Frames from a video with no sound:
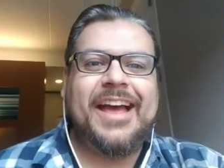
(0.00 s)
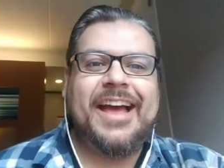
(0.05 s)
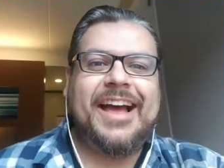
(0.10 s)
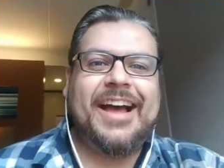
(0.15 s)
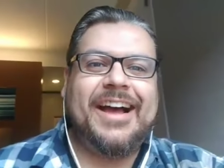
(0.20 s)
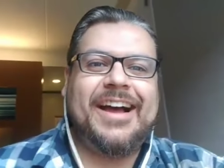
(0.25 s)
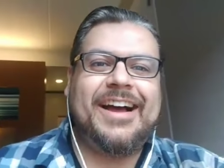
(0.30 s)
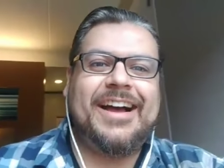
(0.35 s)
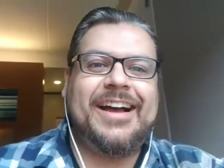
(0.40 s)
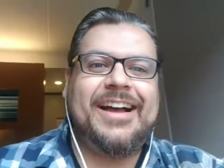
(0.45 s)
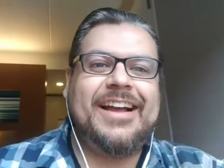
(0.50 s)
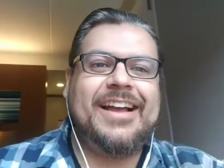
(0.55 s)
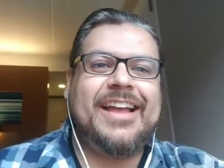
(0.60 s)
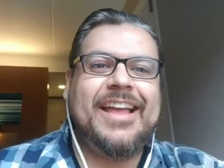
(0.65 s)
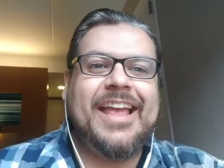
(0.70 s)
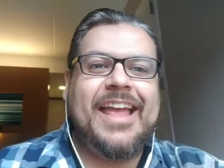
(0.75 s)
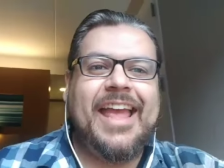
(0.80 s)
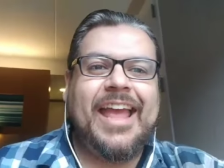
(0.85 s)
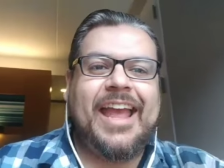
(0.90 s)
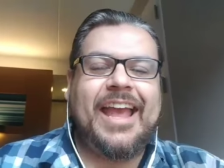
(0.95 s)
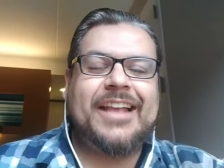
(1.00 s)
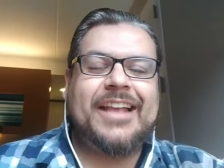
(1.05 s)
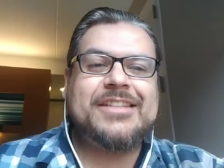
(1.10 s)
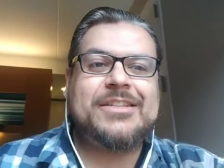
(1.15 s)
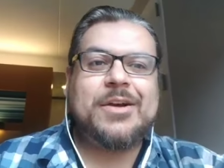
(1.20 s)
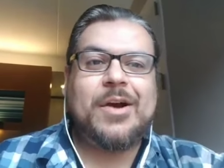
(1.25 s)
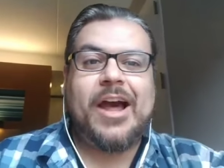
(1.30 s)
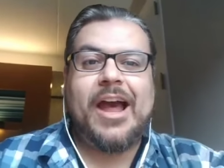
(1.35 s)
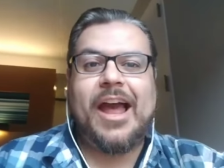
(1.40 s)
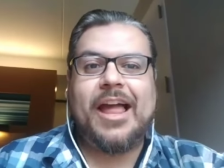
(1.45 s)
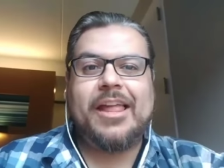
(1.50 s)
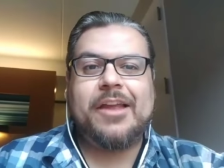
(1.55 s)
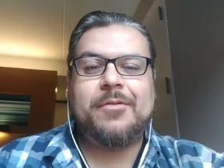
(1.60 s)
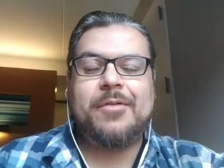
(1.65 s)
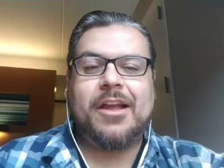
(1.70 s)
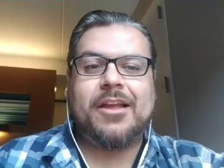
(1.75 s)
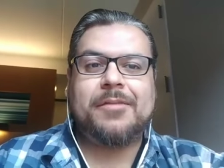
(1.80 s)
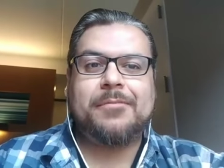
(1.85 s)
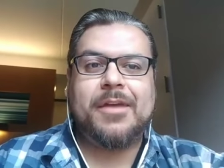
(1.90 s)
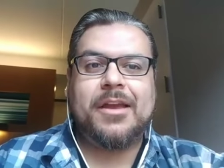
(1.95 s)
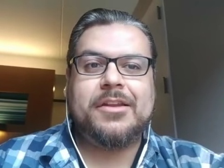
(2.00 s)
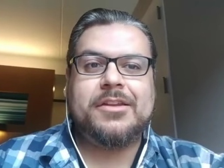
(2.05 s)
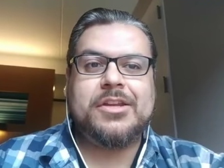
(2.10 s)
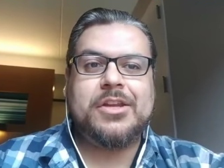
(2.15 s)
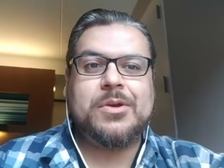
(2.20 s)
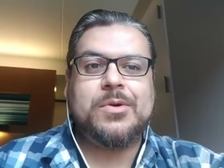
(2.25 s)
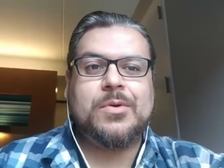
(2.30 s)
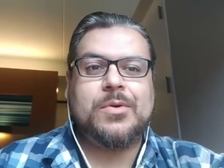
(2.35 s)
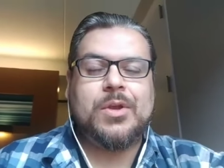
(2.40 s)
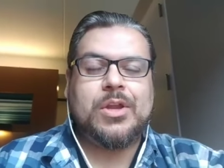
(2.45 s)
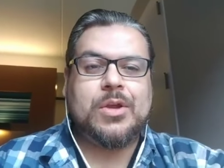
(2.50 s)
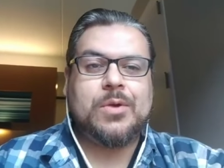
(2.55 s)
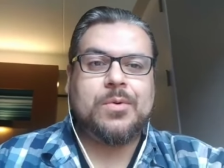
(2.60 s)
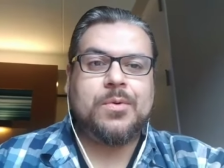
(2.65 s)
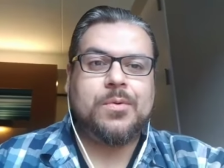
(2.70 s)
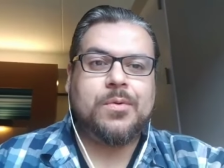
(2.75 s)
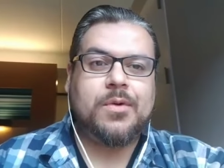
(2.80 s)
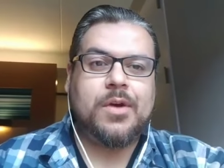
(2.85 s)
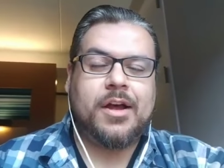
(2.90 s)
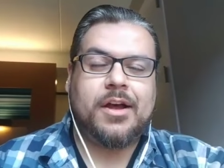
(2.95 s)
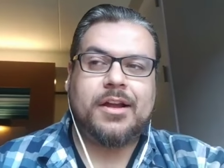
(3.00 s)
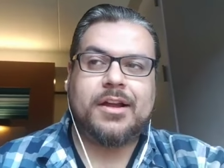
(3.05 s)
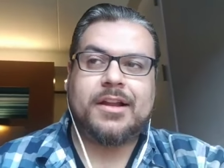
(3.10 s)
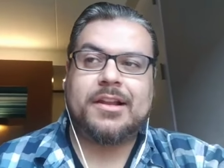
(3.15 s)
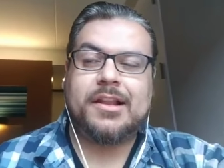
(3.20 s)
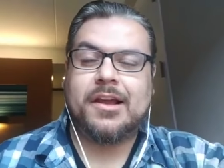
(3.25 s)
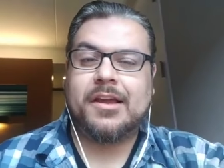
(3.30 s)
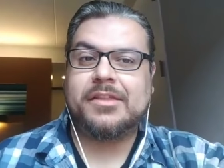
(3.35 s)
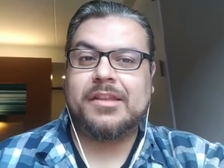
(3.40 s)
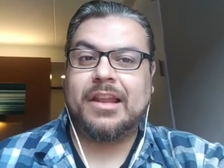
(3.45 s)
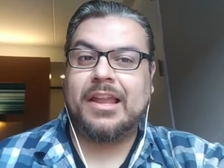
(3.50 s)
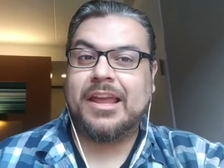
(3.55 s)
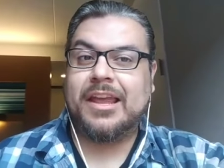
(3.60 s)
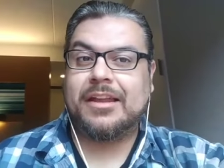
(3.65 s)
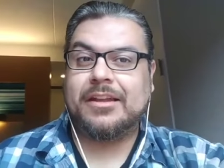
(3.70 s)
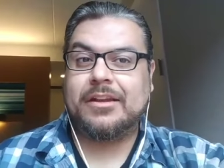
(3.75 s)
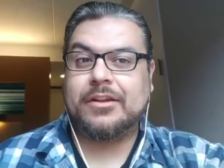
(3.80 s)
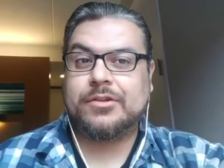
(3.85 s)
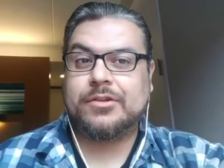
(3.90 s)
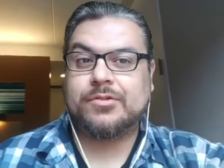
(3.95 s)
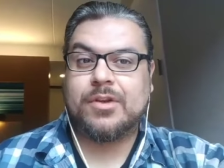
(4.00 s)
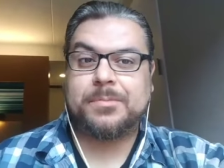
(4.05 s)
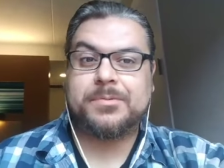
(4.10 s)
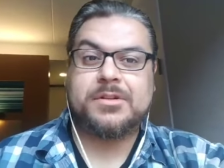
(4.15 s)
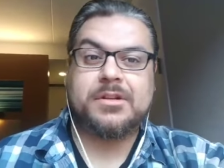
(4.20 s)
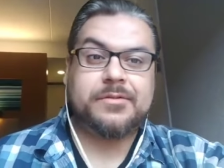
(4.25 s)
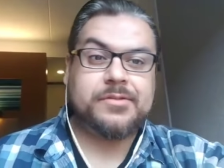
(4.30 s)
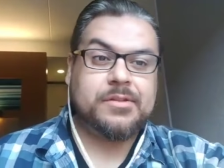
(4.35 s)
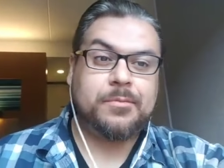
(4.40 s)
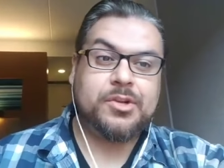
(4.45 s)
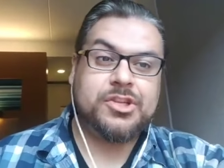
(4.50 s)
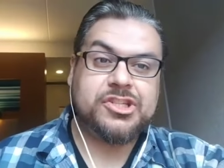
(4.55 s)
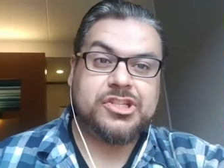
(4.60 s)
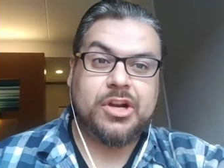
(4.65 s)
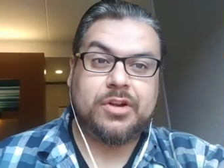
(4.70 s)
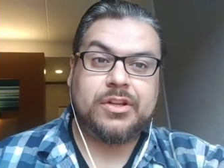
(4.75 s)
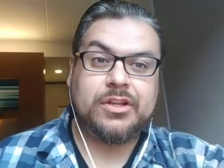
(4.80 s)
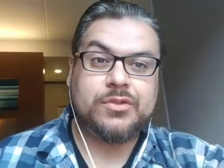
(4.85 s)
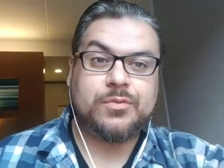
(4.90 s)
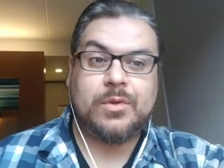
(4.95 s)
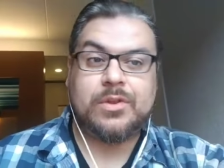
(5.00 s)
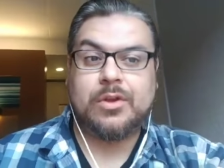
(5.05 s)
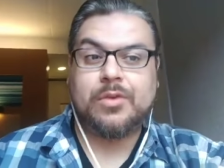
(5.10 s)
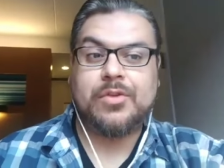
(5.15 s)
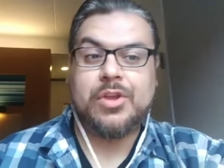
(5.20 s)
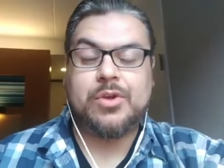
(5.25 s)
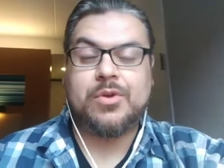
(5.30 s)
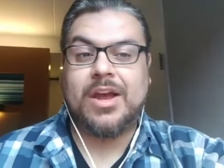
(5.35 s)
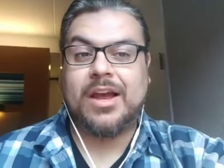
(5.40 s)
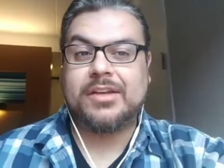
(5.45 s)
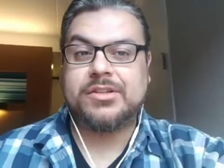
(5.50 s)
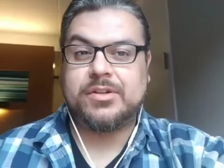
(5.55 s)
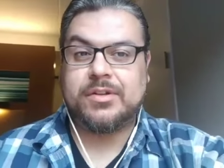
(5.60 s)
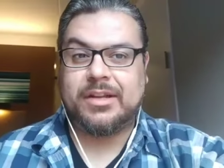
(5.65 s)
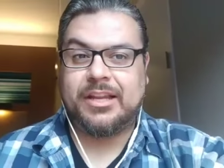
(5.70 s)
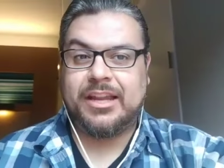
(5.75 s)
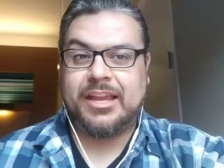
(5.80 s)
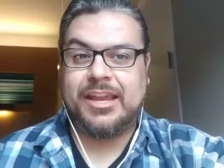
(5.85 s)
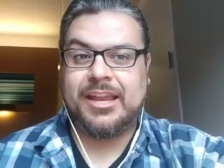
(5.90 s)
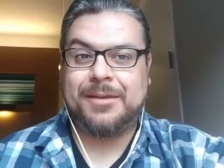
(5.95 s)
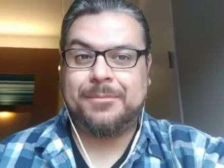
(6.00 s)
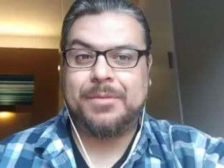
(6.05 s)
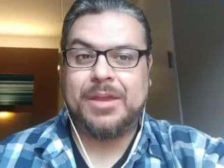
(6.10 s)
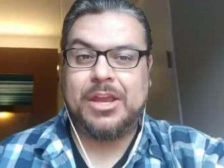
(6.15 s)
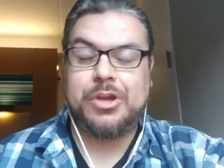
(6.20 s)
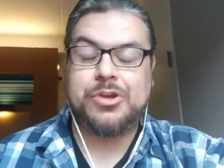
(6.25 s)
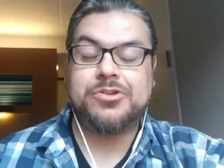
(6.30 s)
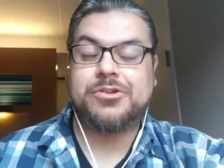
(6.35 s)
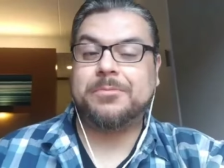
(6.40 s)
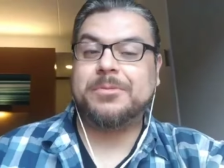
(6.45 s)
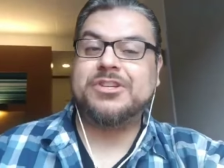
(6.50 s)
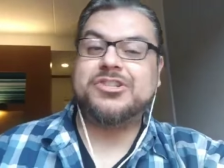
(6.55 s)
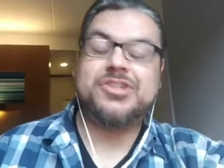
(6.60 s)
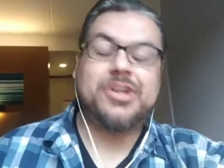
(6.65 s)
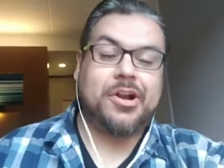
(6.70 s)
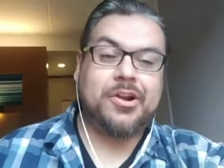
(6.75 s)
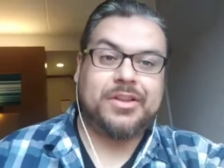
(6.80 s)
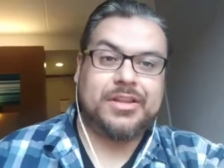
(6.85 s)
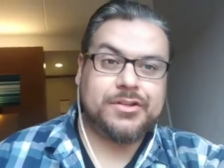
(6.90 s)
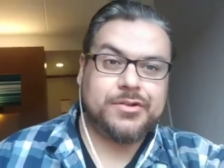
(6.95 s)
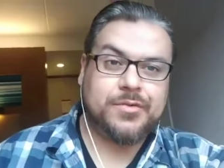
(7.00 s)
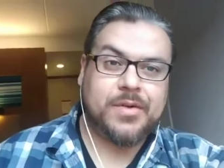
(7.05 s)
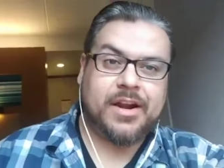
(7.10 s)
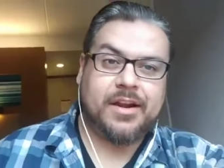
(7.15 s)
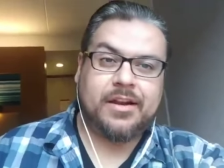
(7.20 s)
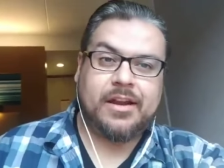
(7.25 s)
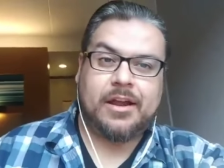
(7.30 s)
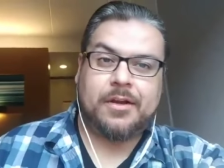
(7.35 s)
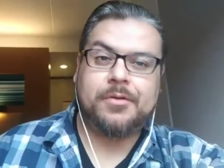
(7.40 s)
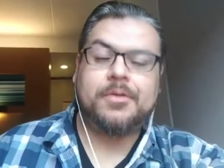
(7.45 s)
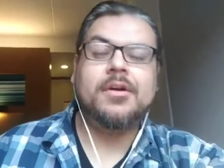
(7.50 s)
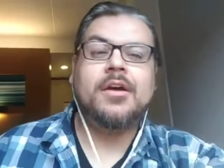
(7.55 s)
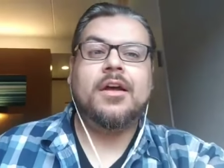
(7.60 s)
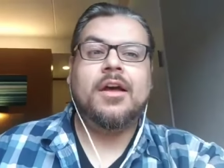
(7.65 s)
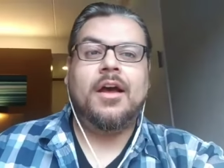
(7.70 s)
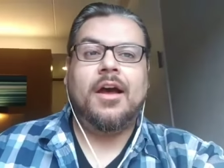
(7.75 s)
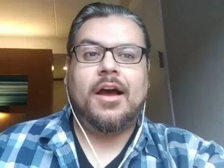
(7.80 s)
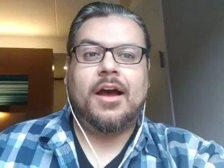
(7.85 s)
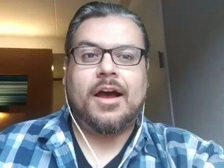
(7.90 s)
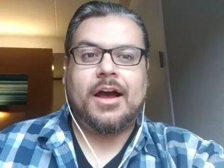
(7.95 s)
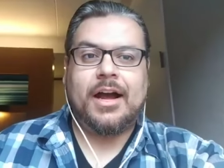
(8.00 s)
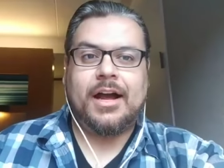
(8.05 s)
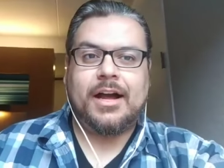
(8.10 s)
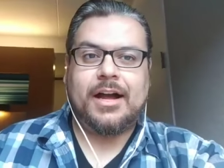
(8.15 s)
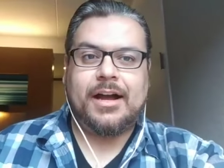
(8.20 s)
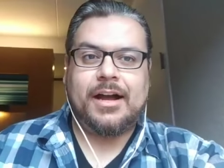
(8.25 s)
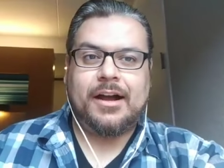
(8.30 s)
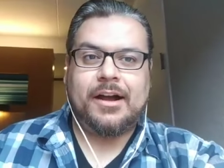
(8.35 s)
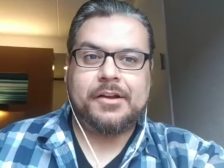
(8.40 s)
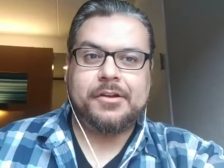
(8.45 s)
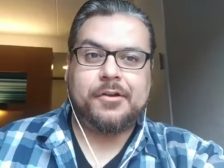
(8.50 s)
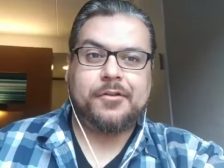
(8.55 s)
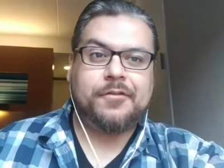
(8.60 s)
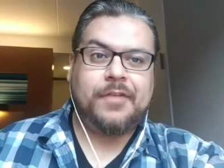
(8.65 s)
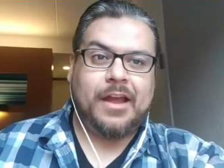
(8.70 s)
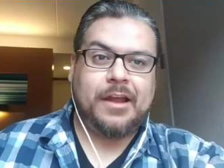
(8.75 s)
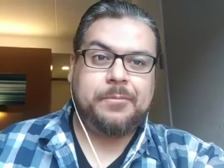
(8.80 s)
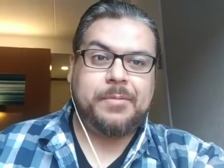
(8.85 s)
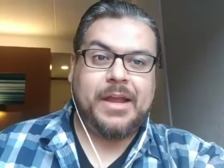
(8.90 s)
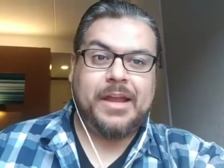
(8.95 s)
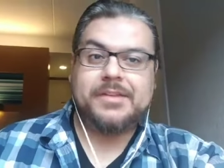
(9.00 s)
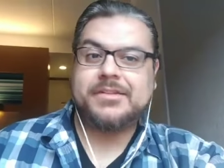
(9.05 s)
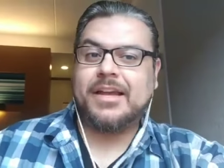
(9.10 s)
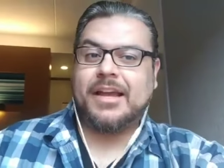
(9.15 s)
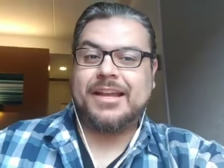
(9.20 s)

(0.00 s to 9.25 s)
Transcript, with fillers: Uh, and so I highly recommend you you uh, click on the link in the description. If someone shared this with you, you guys are in E M P, you should be sharing this right now uh, on your fan page.